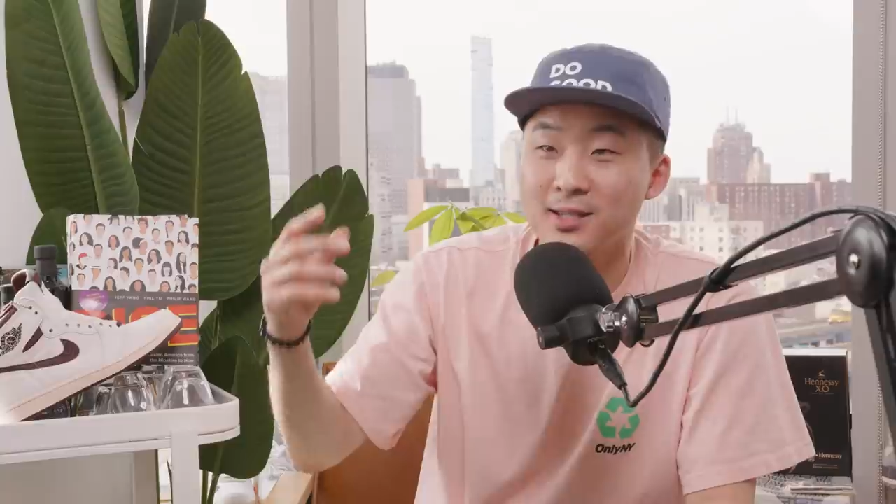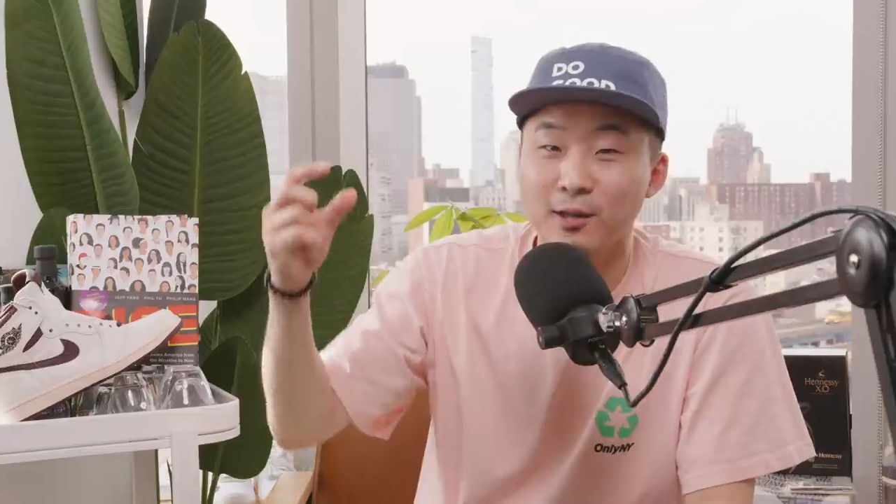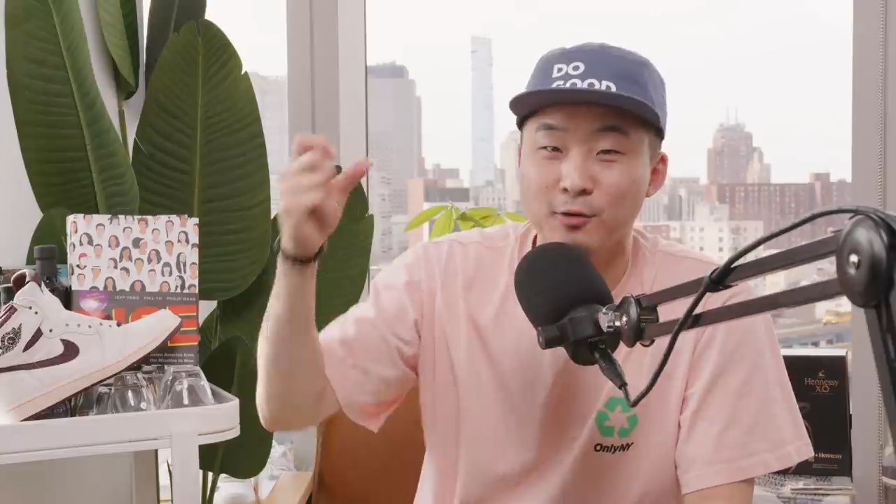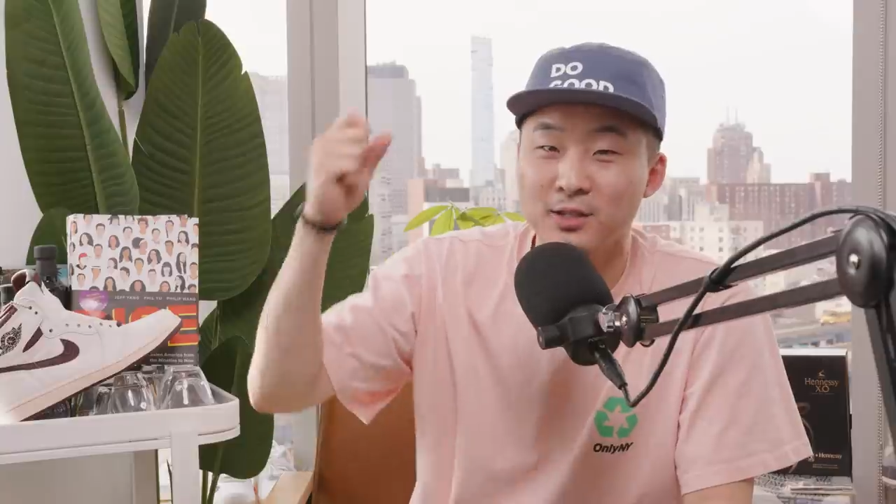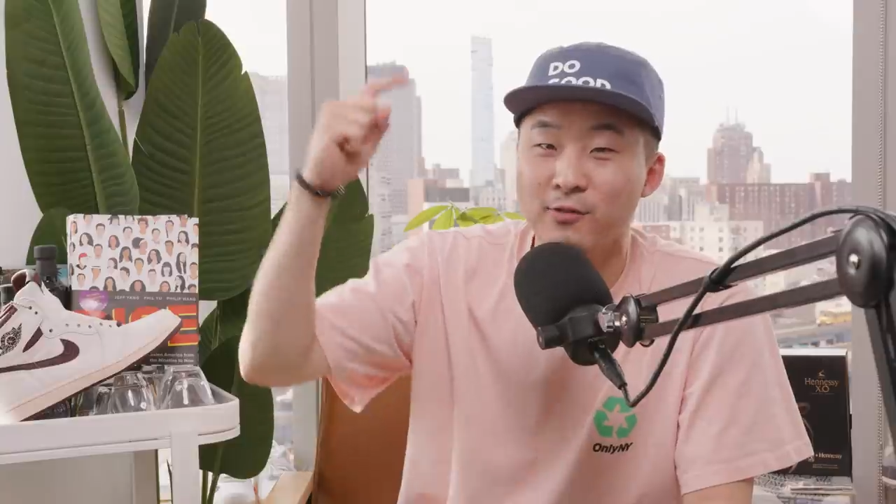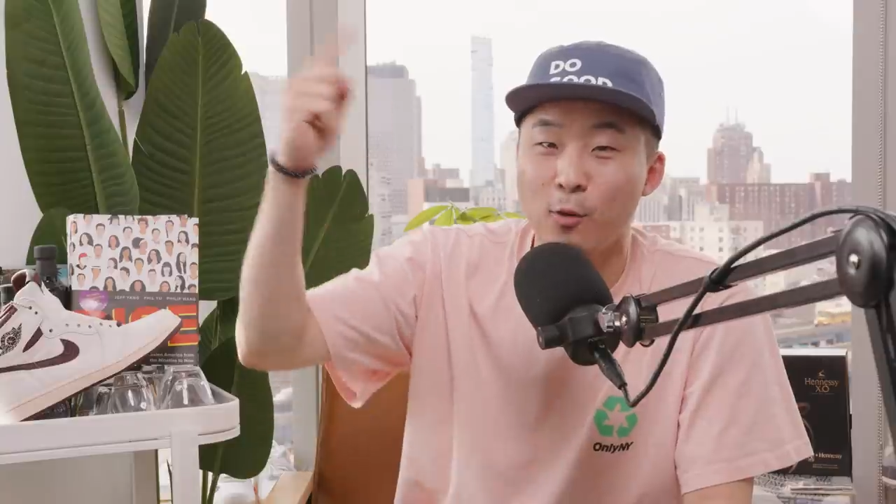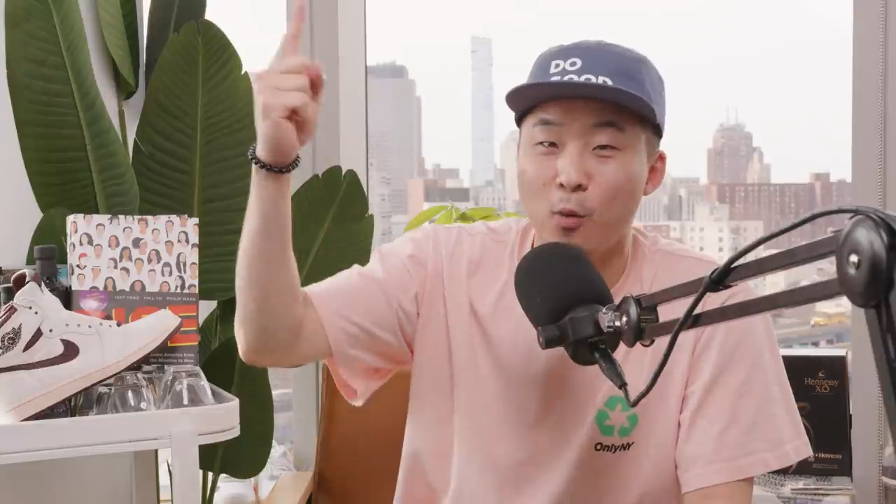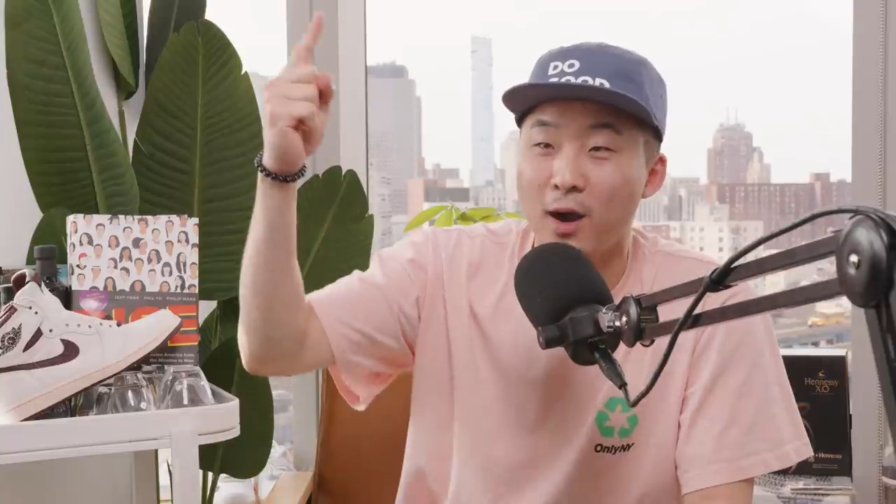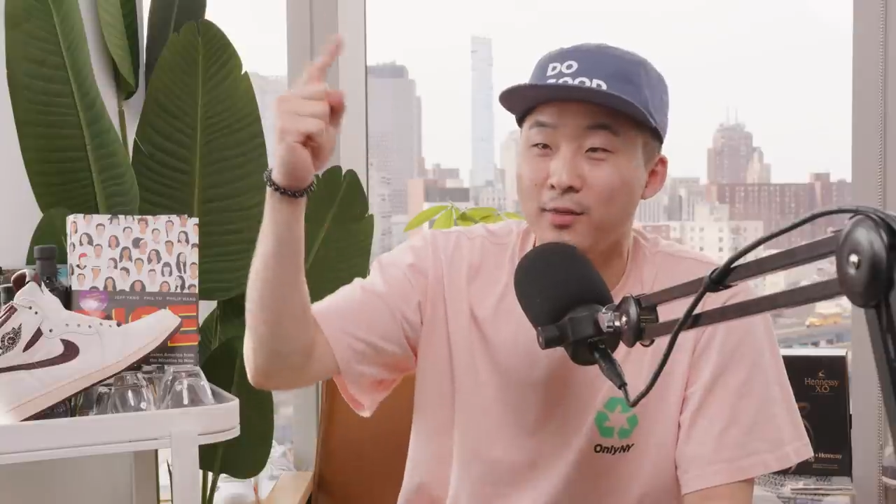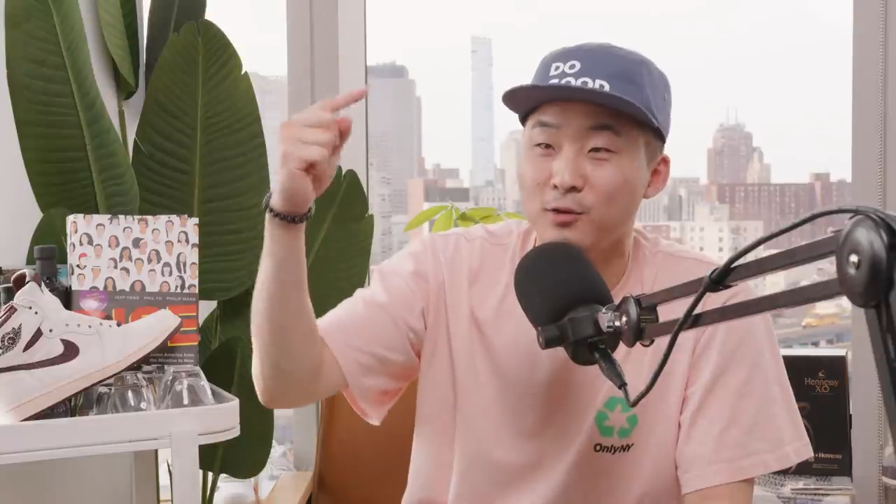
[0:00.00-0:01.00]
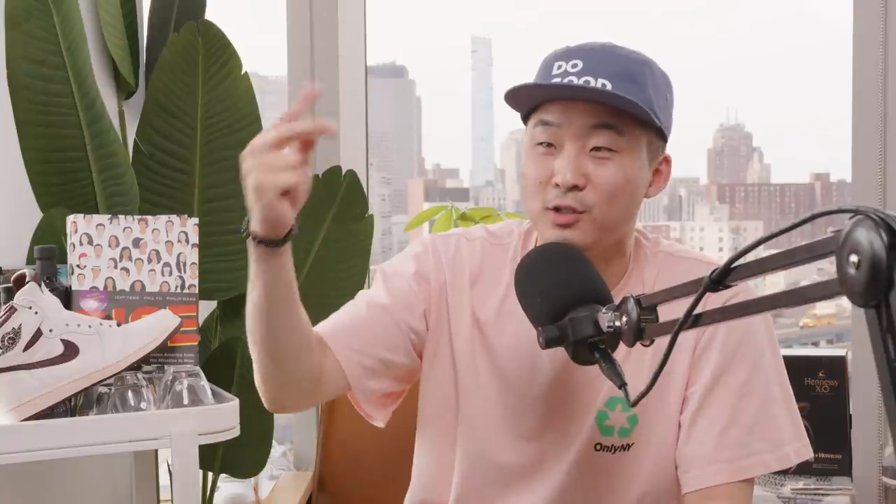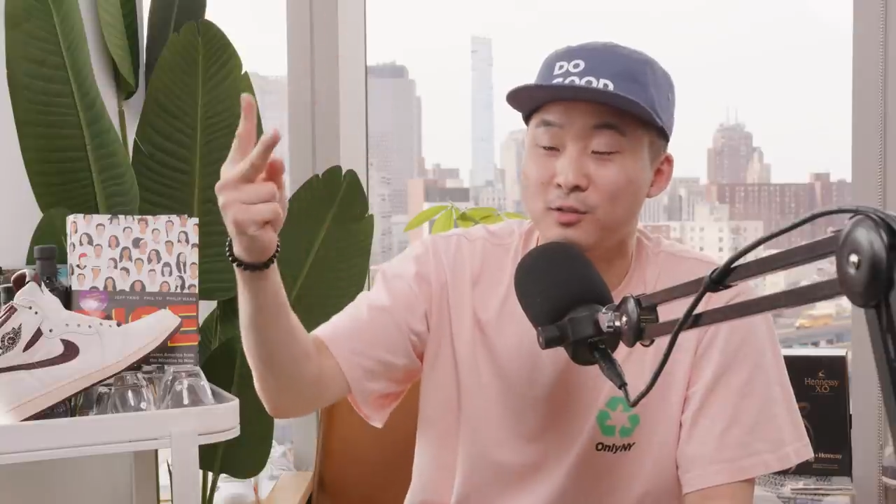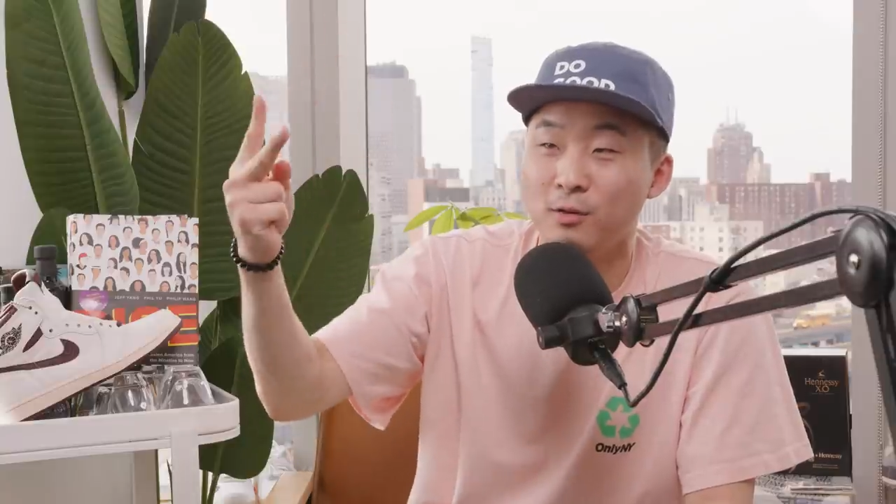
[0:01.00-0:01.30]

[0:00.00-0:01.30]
There's even one, there's